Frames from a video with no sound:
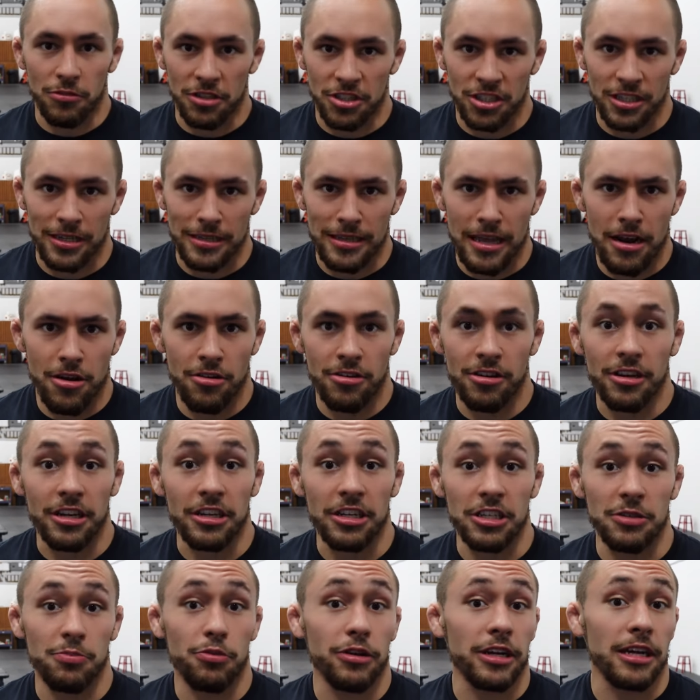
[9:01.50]
machine there, you can
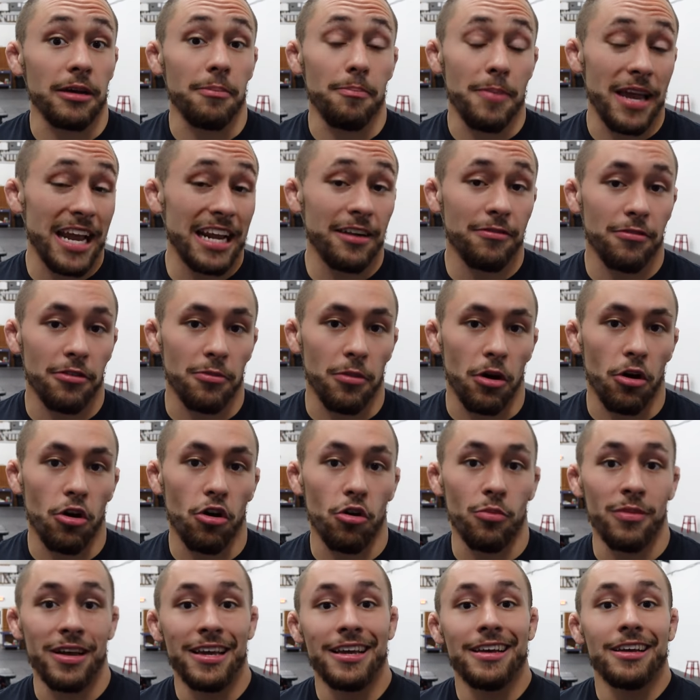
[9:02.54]
just bring a band from
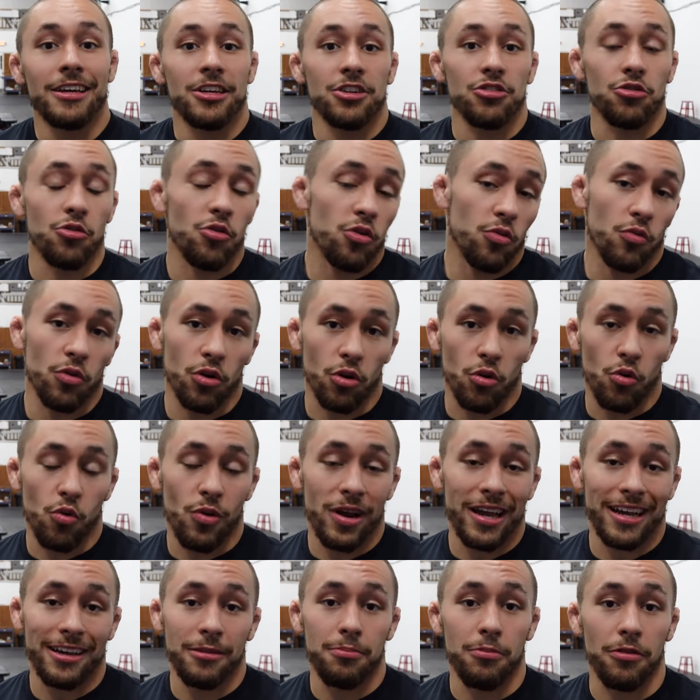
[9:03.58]
home, do it real
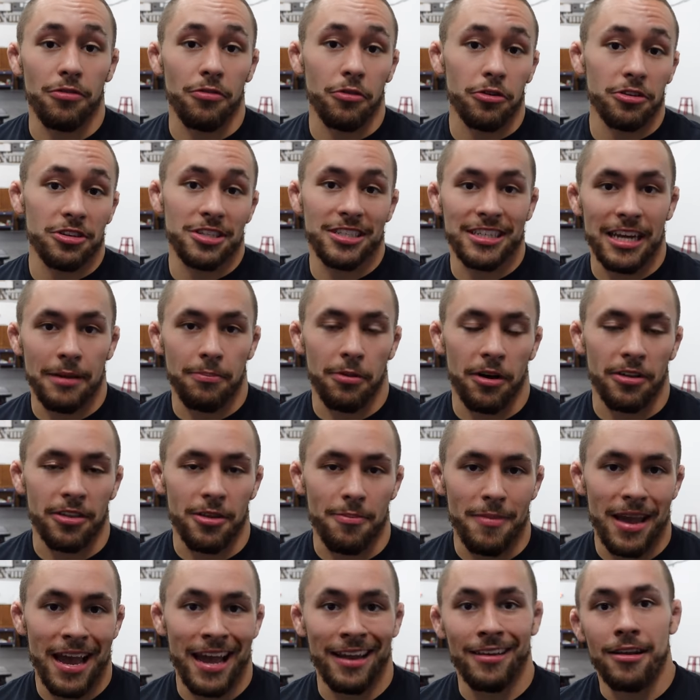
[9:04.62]
quick before you step on the
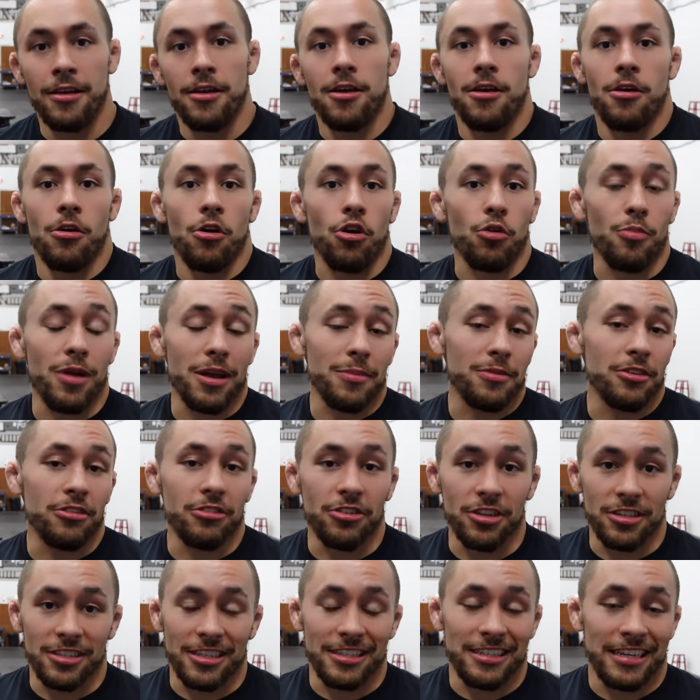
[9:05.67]
mat, or maybe you
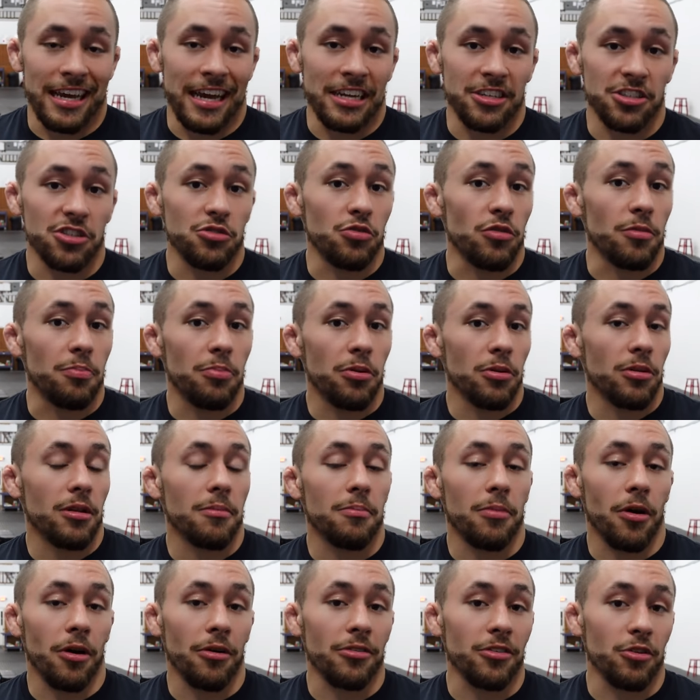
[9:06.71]
just attach it to a
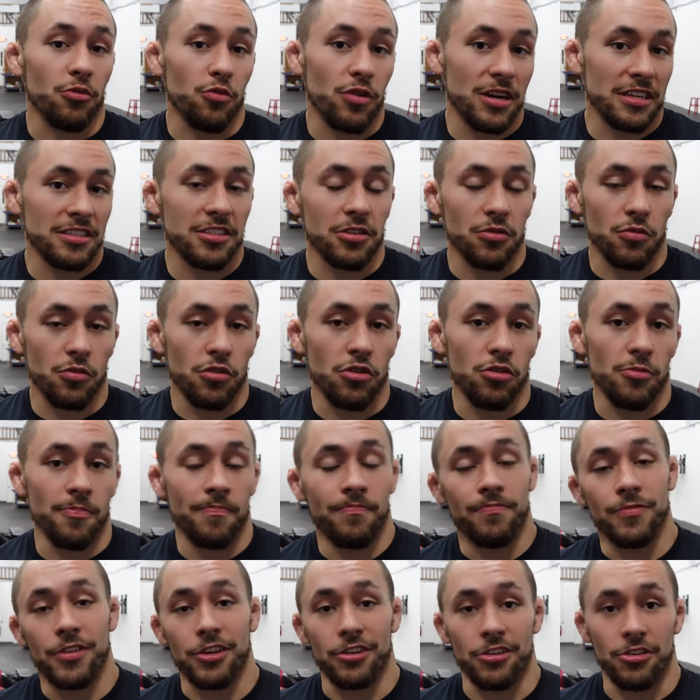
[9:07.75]
pull-up bar in the wrestling room.
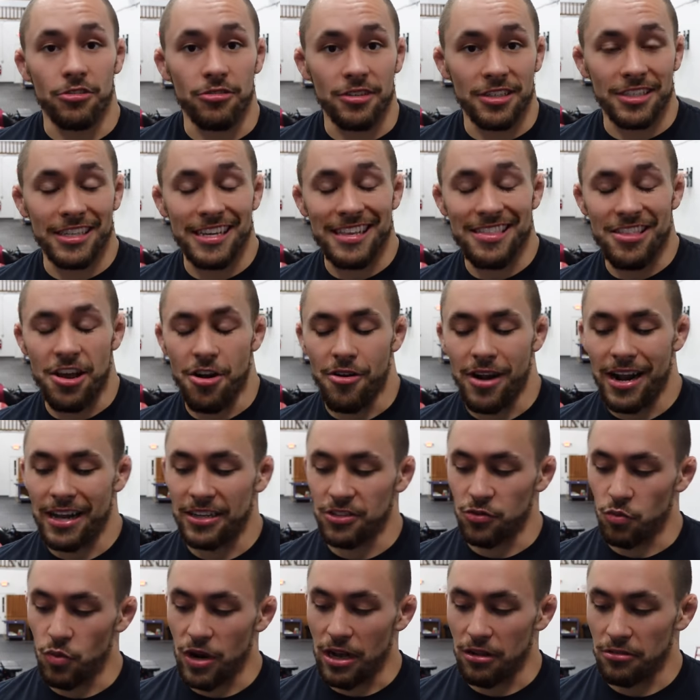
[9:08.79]
You can do this in there
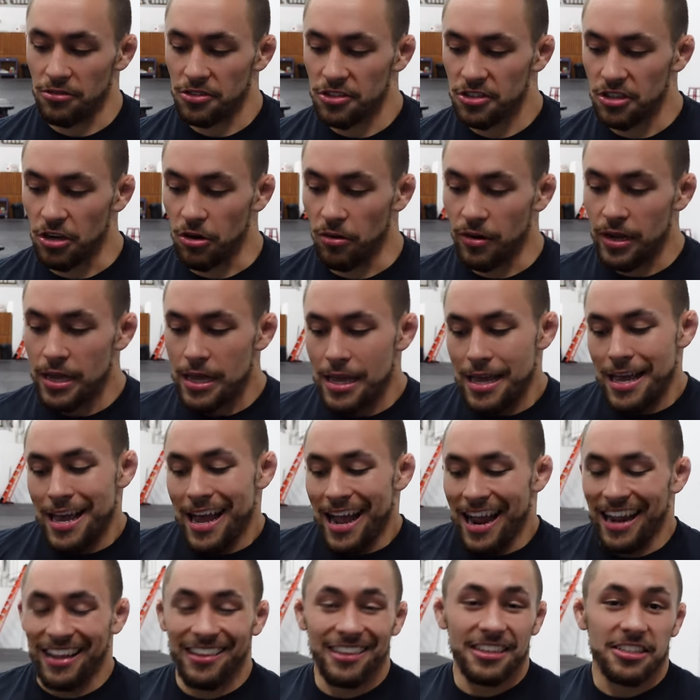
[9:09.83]
as well. So
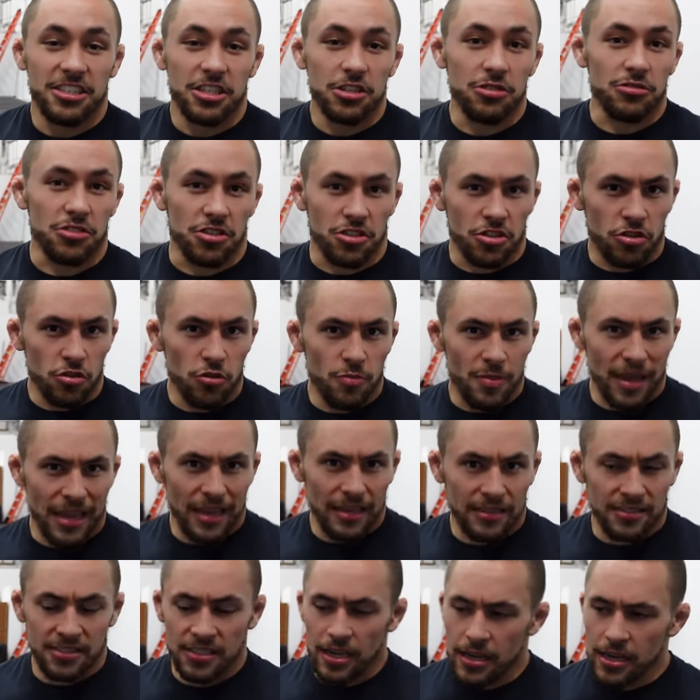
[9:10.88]
I like to use two
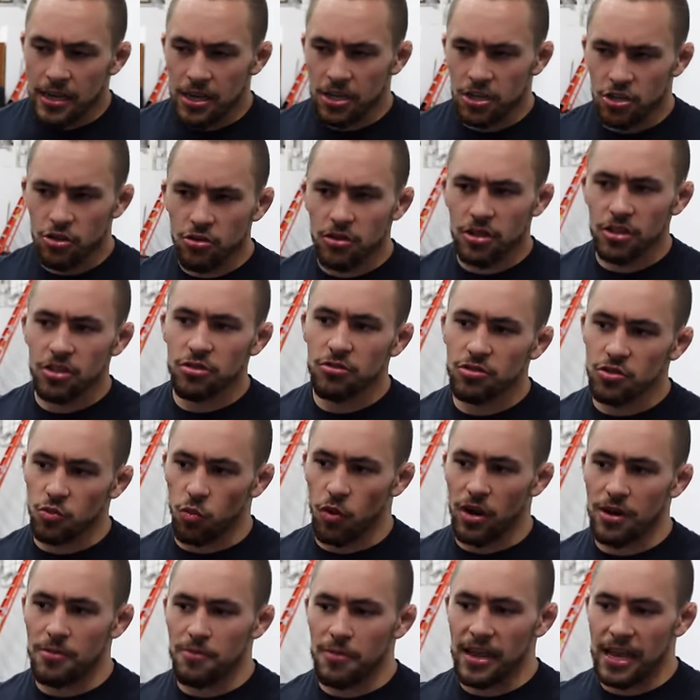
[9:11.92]
bands. You could use
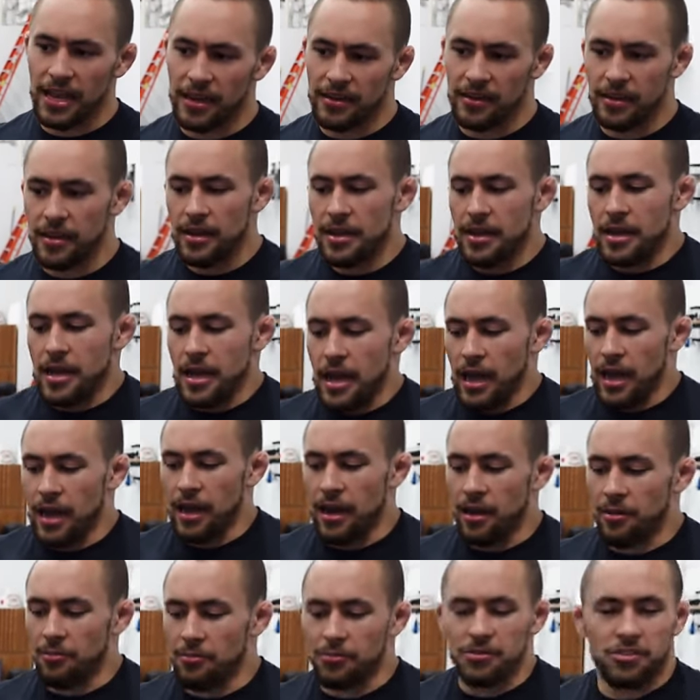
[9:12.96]
one band.
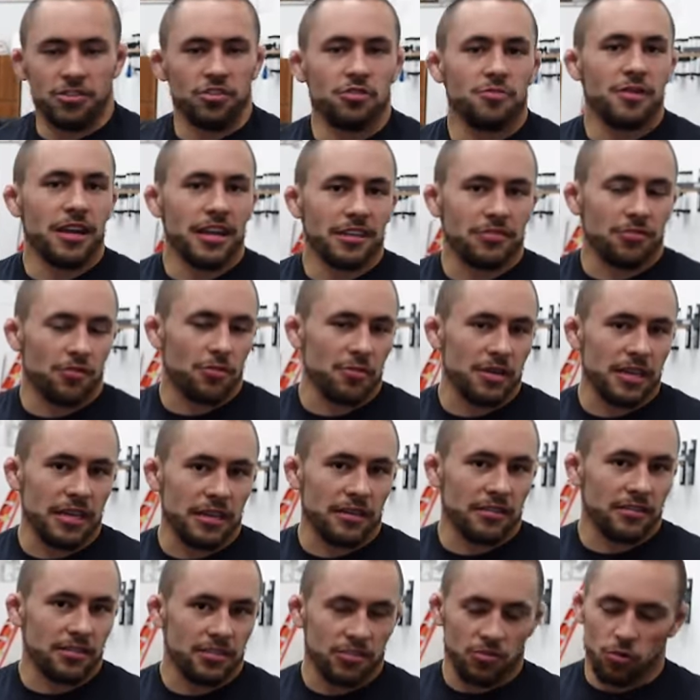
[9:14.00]
Um, two bands for
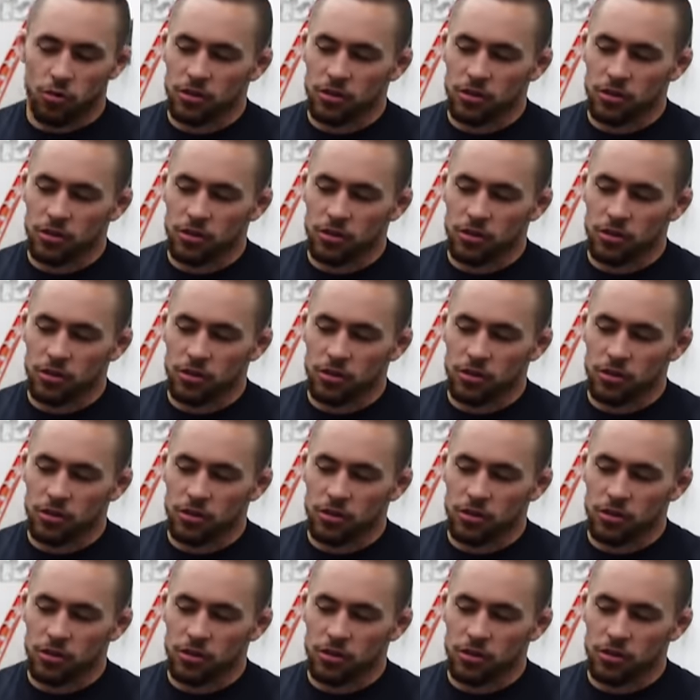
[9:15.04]
me, this